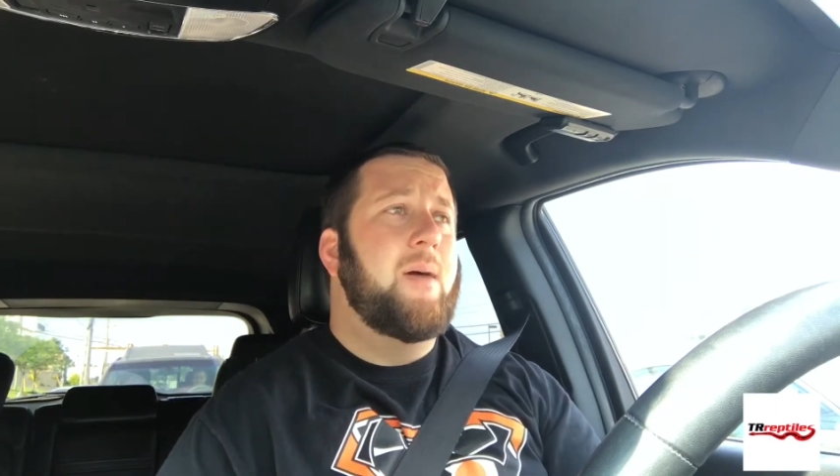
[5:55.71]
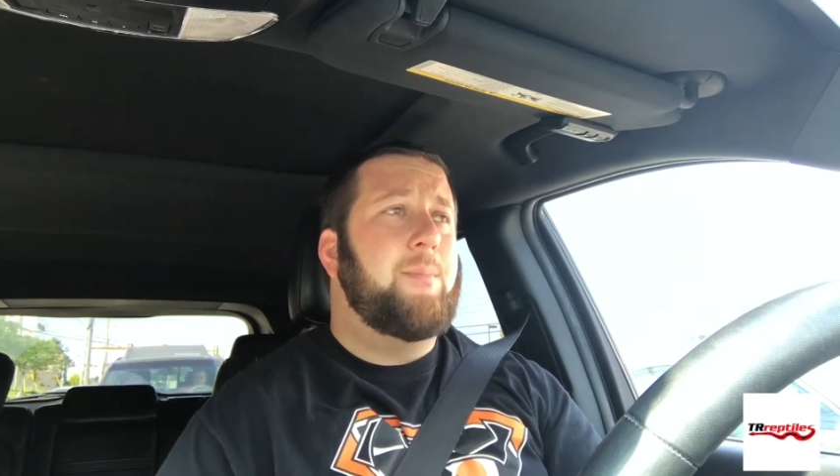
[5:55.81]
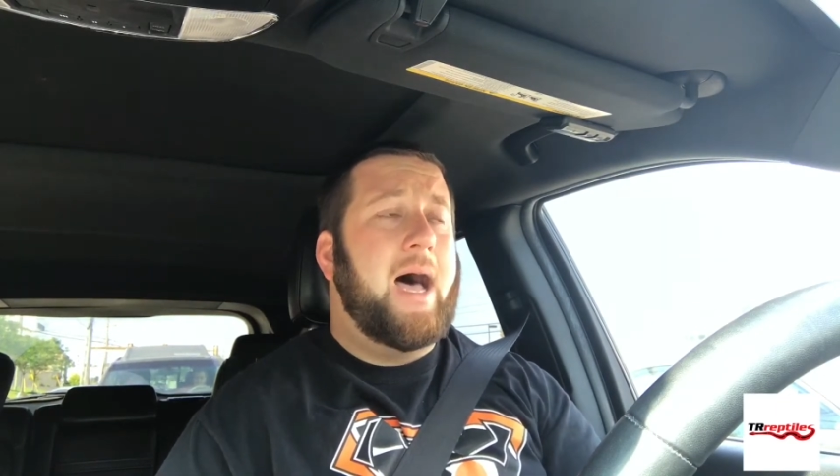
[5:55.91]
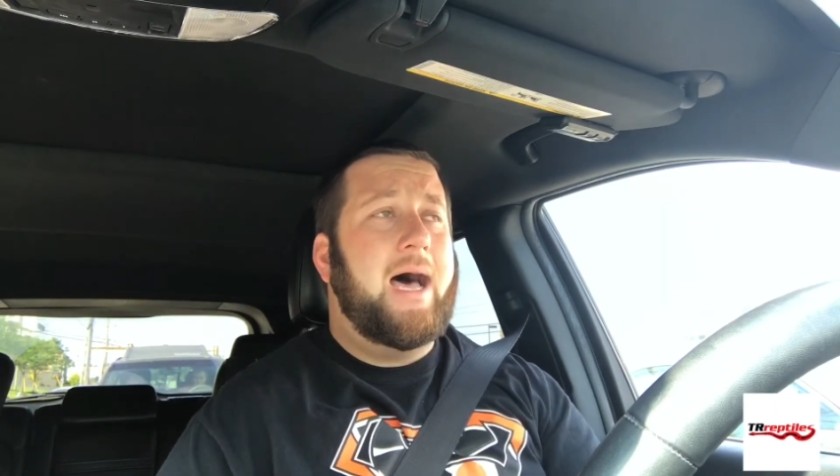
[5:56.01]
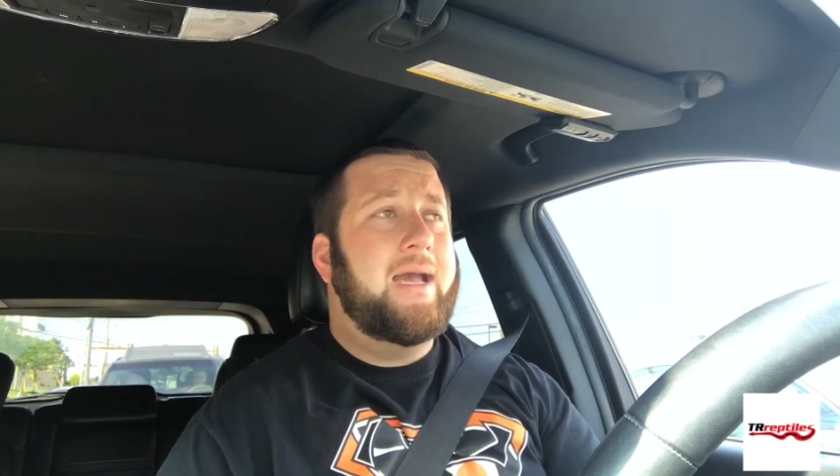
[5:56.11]

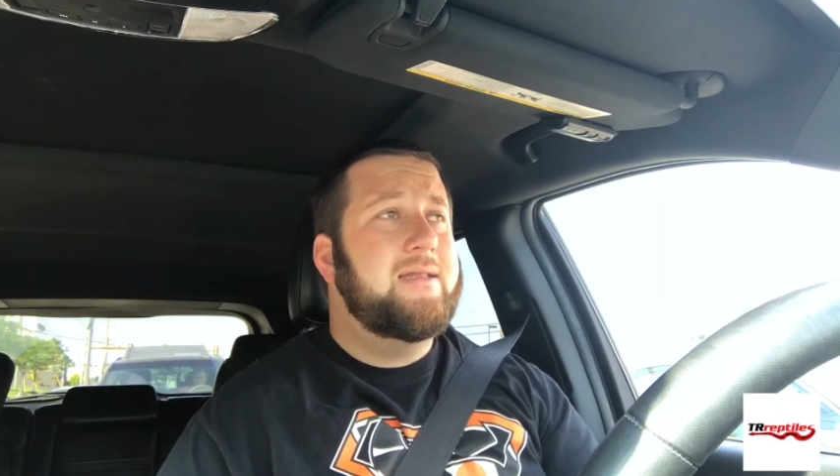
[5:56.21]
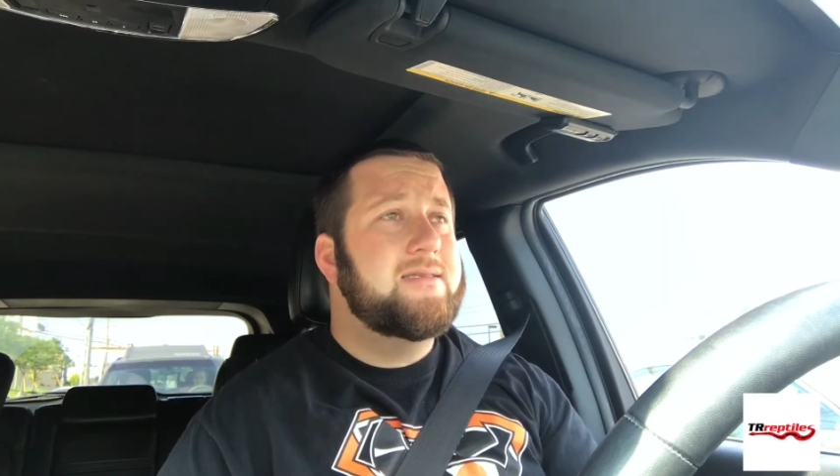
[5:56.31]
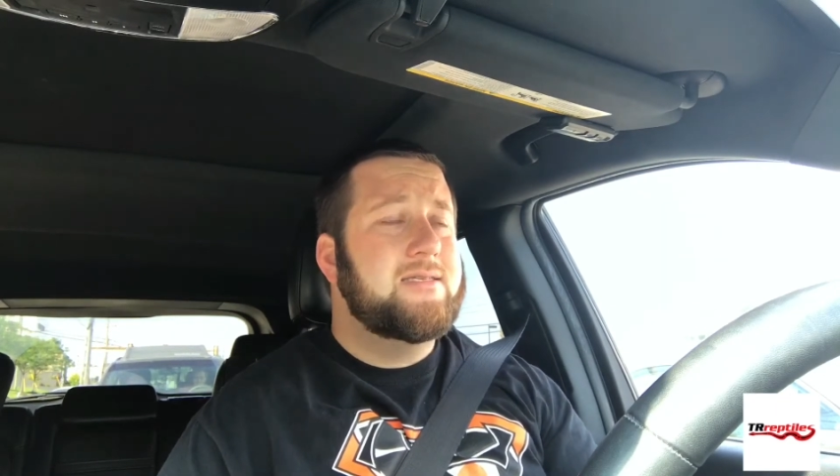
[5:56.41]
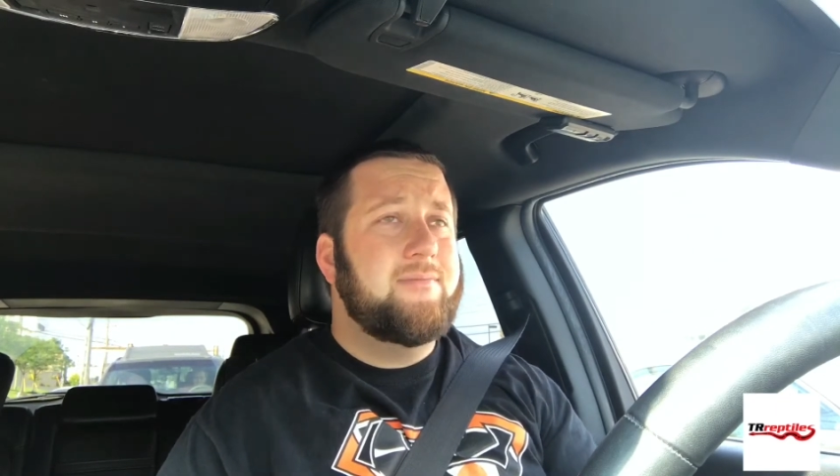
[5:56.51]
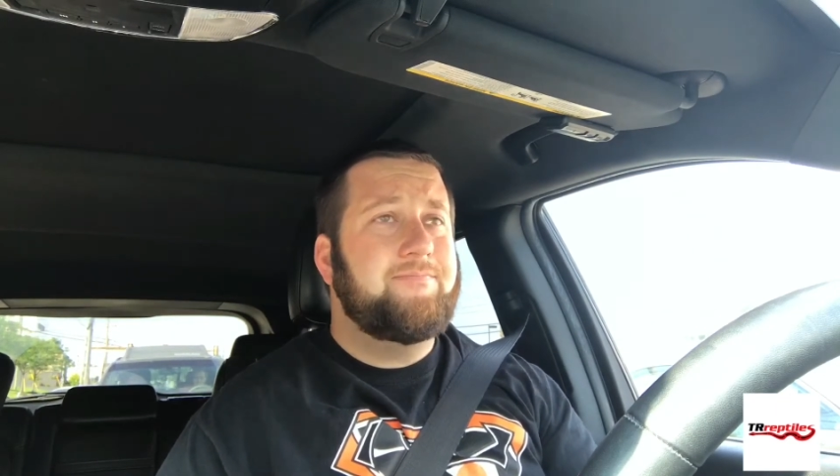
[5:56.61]

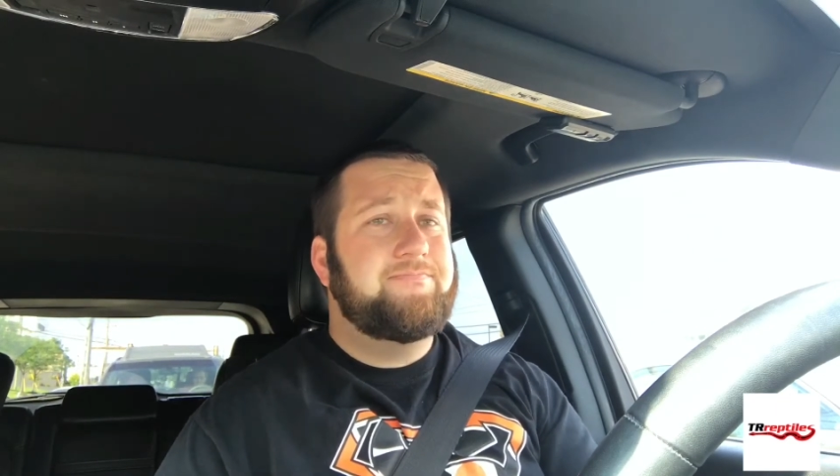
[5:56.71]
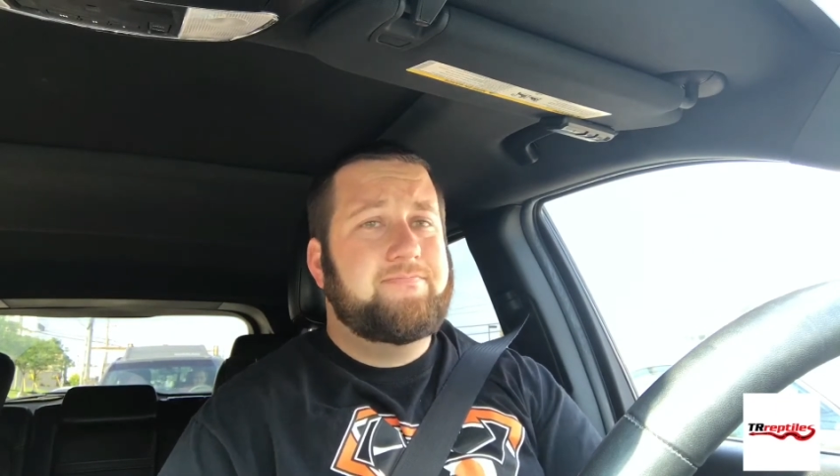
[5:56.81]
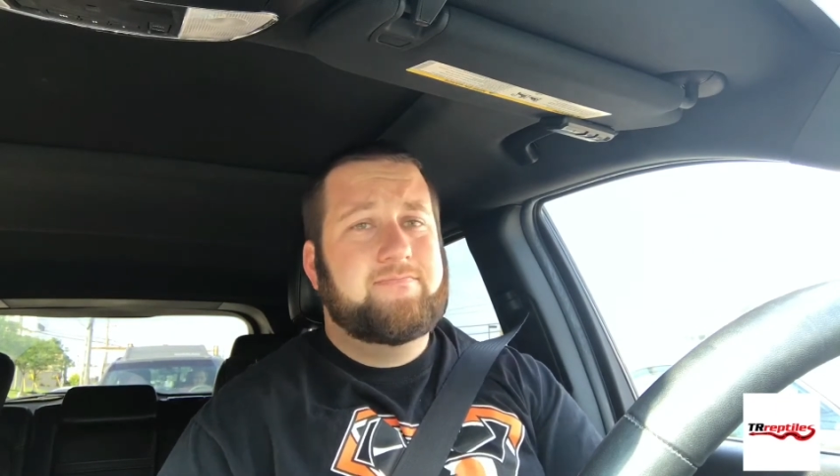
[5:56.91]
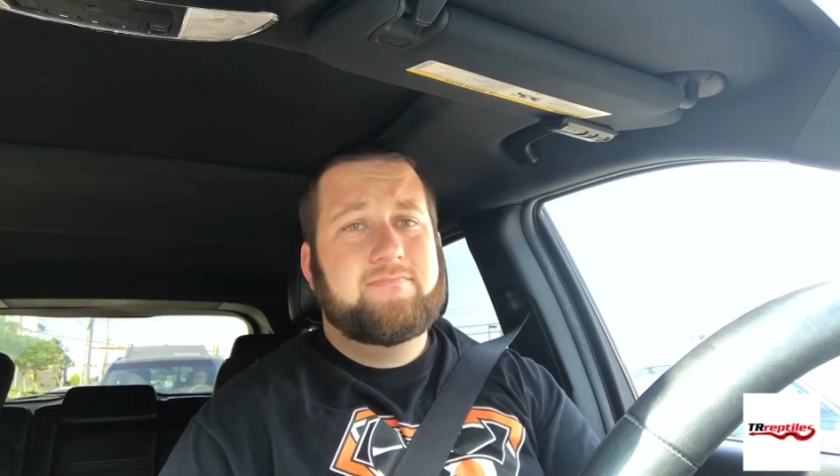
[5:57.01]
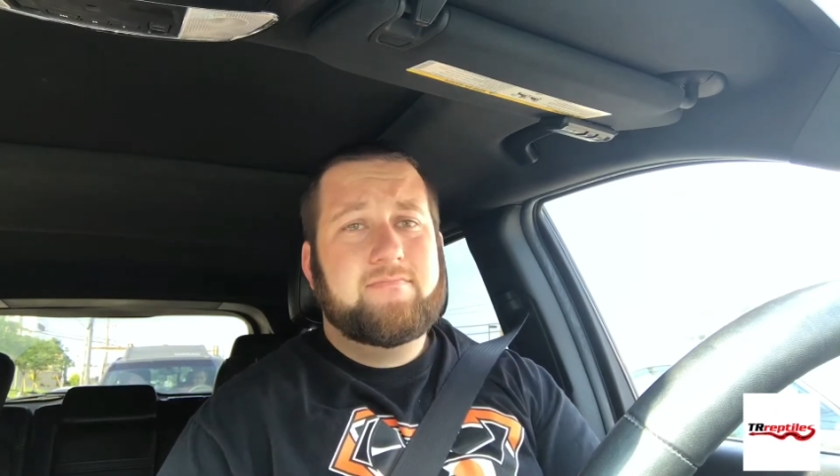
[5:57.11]
Pieds,
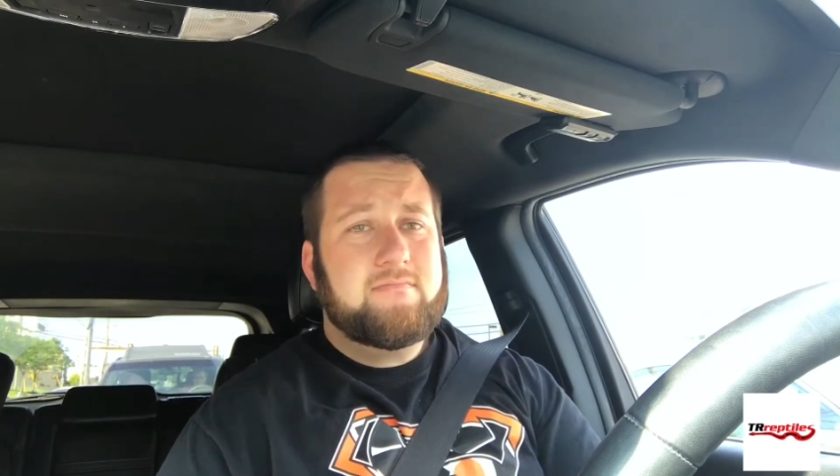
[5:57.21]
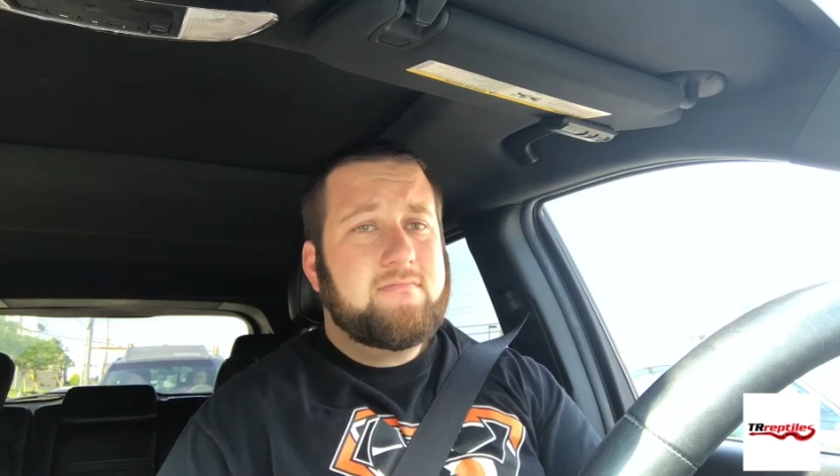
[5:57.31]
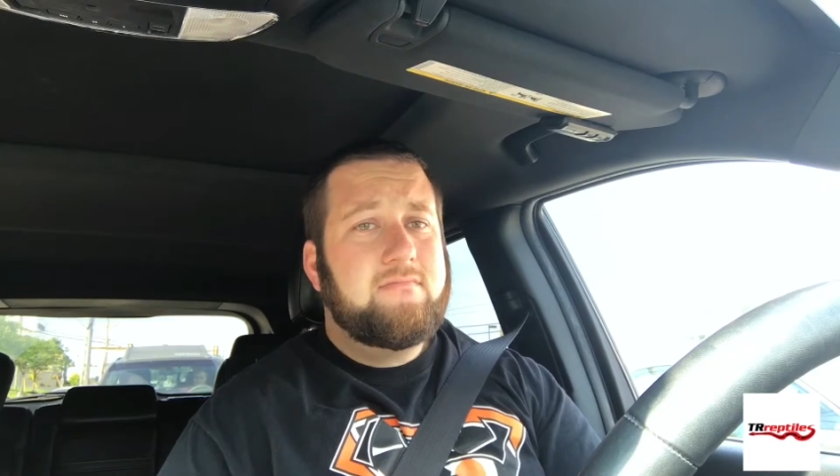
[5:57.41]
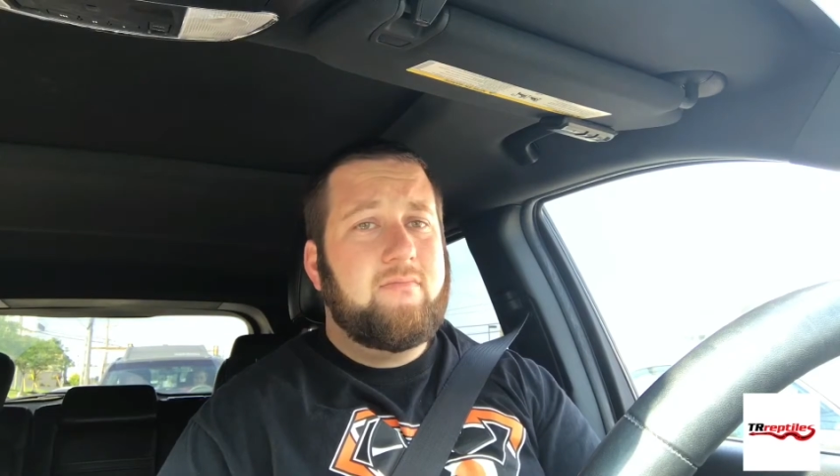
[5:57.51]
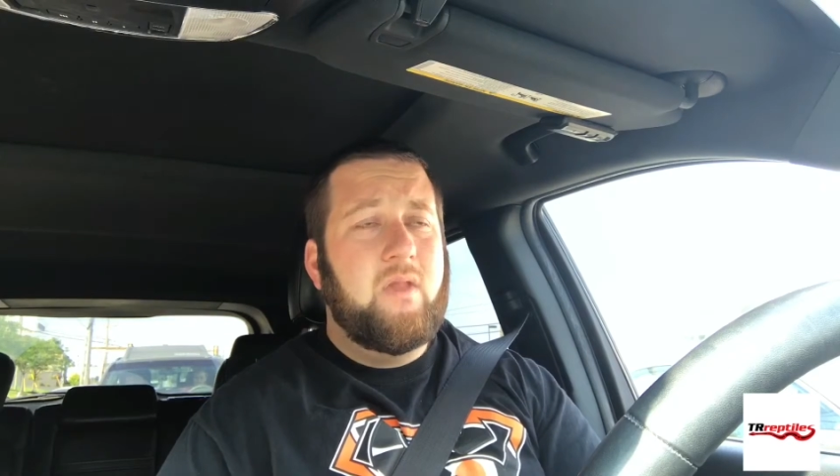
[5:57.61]

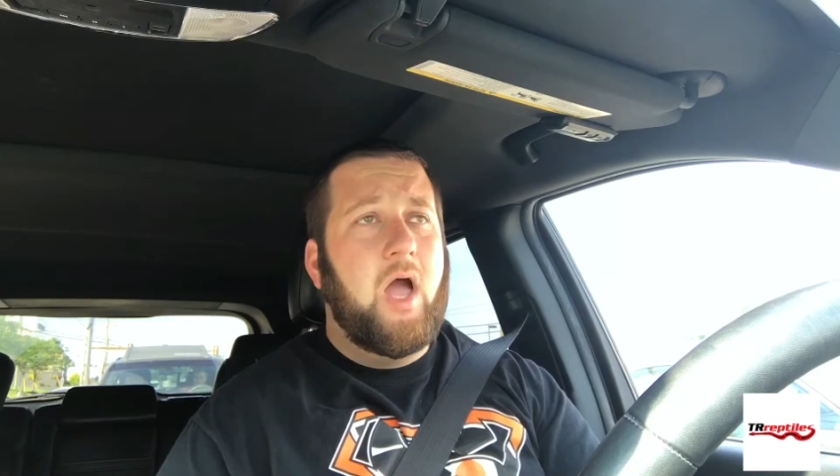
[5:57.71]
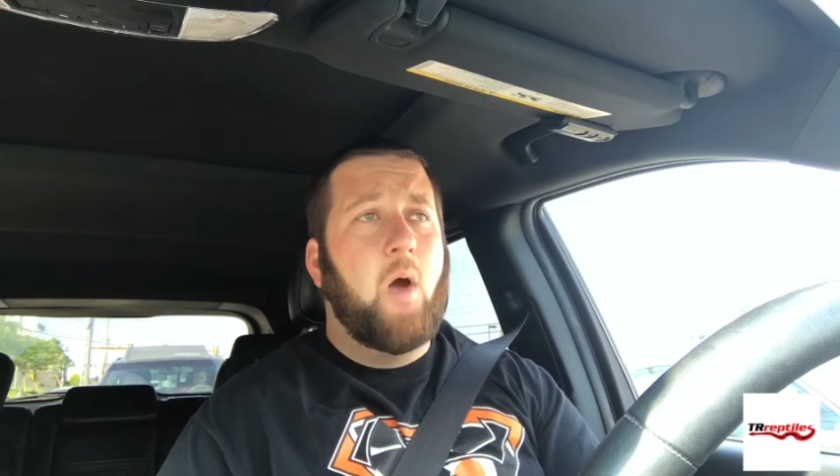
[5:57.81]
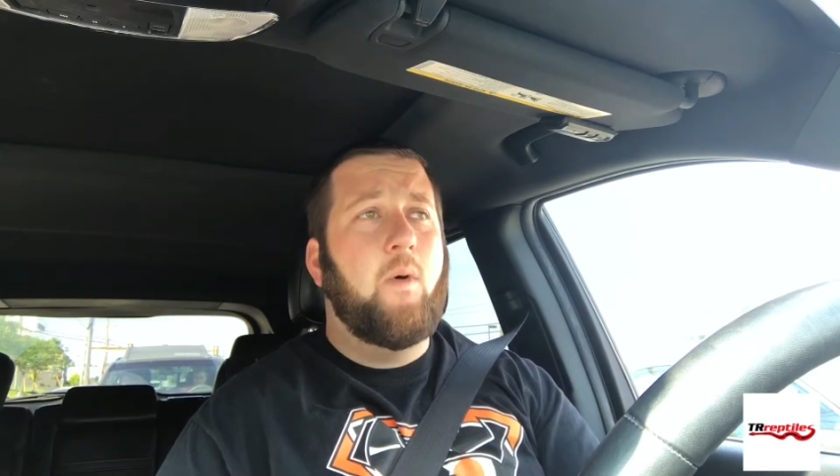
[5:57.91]
I